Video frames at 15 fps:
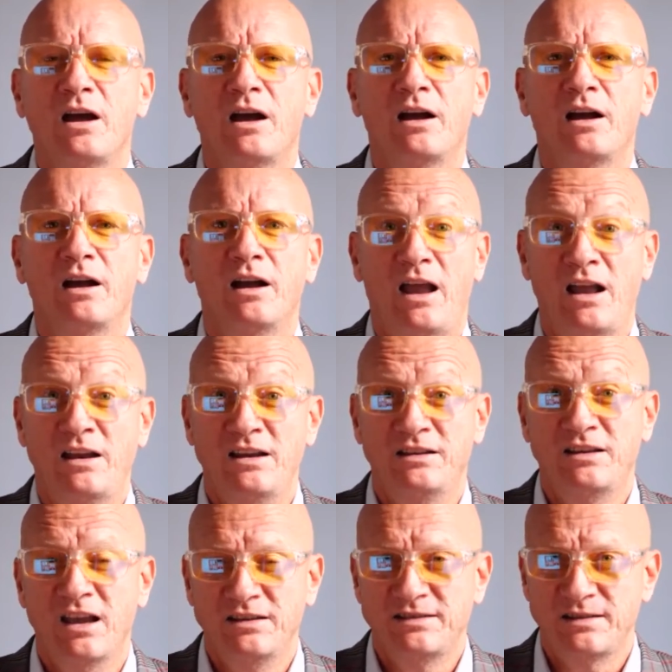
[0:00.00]
And
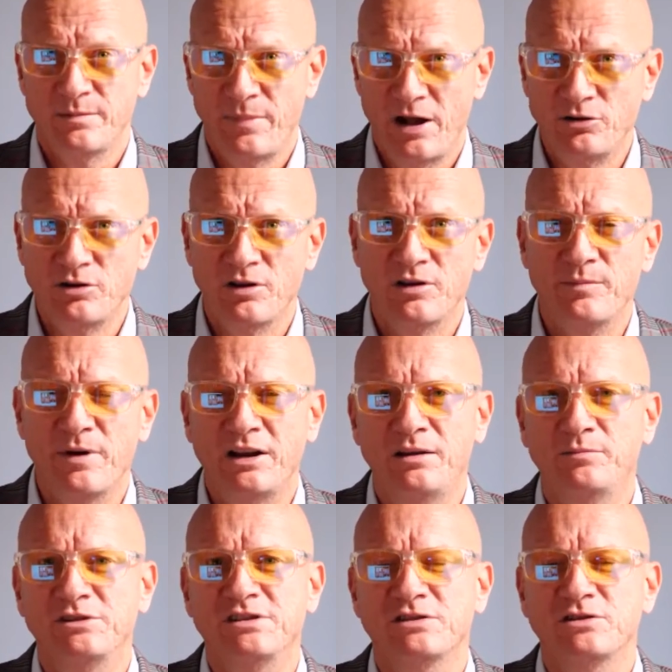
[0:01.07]
it gets the bulk of the money
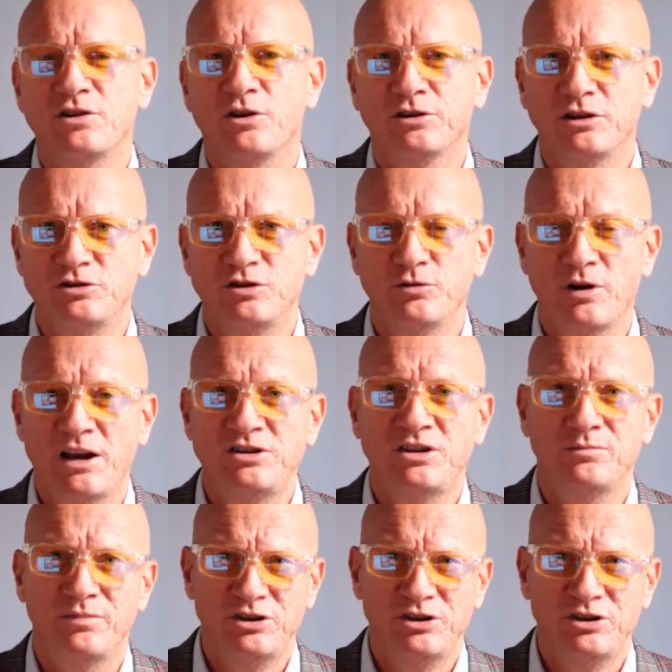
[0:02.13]
because it's got the duration.